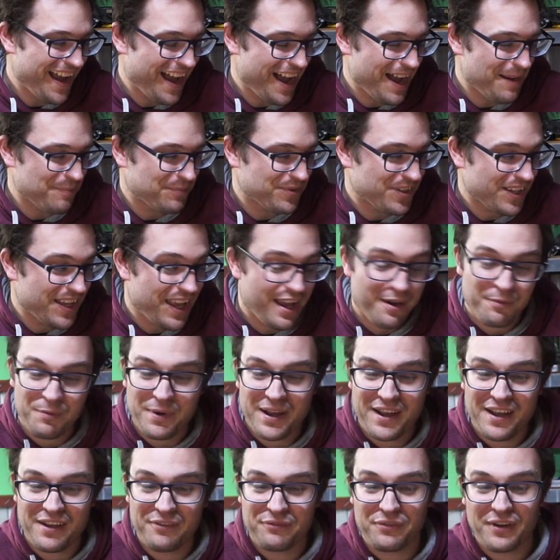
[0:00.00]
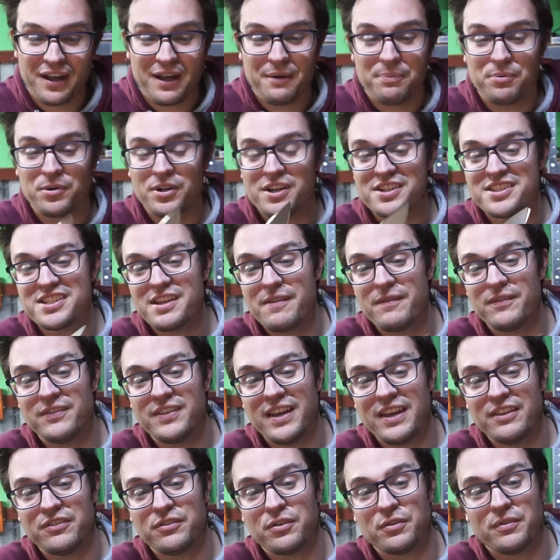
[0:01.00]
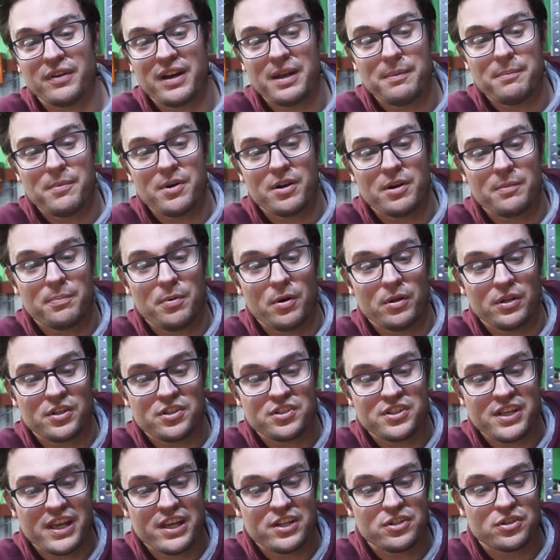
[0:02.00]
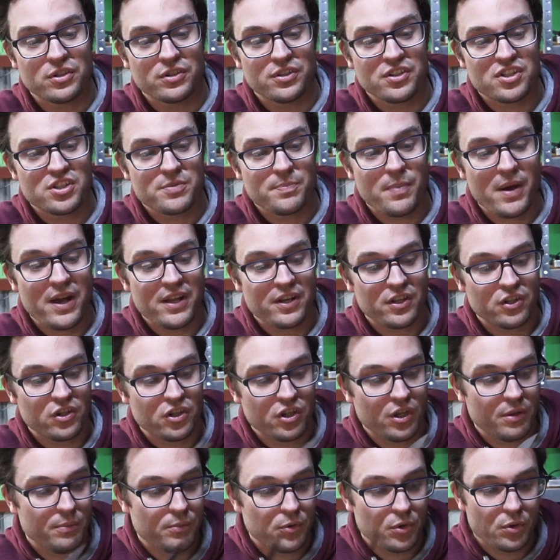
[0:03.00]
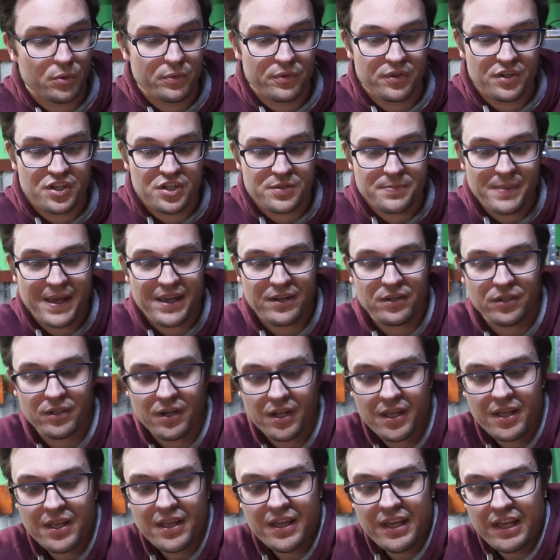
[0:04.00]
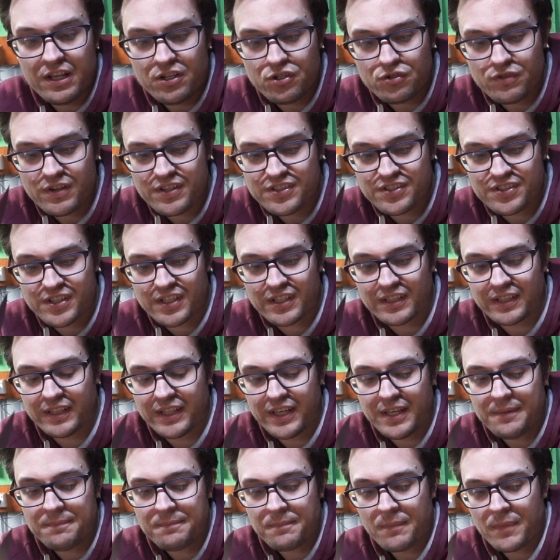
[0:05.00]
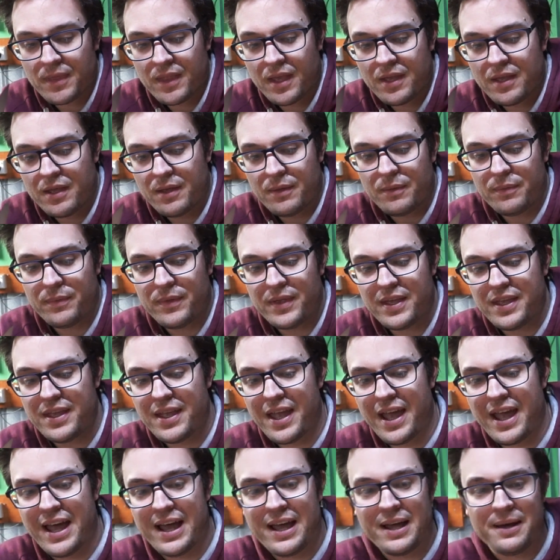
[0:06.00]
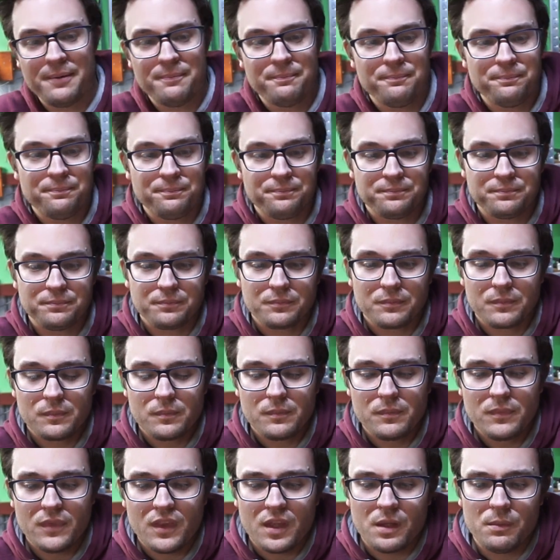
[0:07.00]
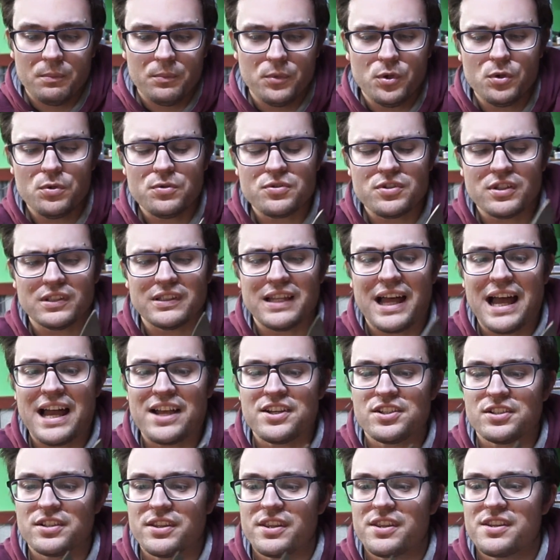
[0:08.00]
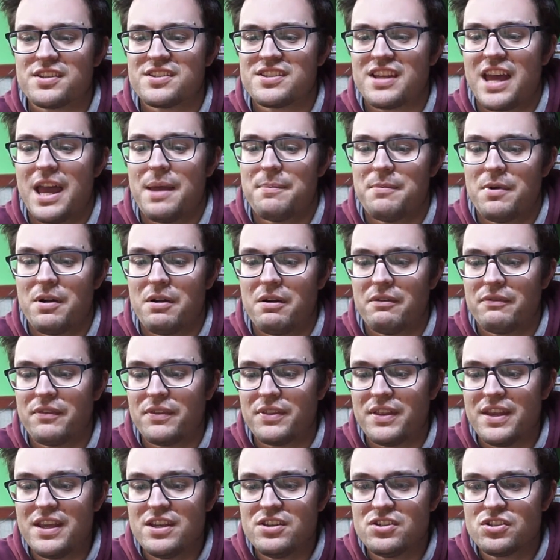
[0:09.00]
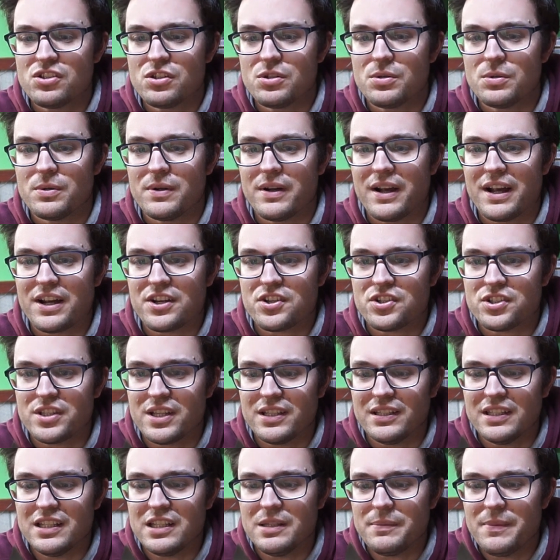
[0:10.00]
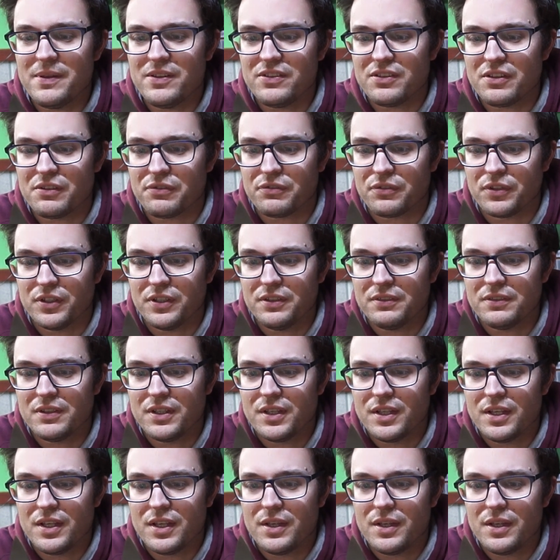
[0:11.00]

Um, so yeah, we've uh, put a 17 degree mirror polished edge on the Spyderco mule that is made on it. Interestingly, the um, mules are largely the same, however these two are actually a little bit different.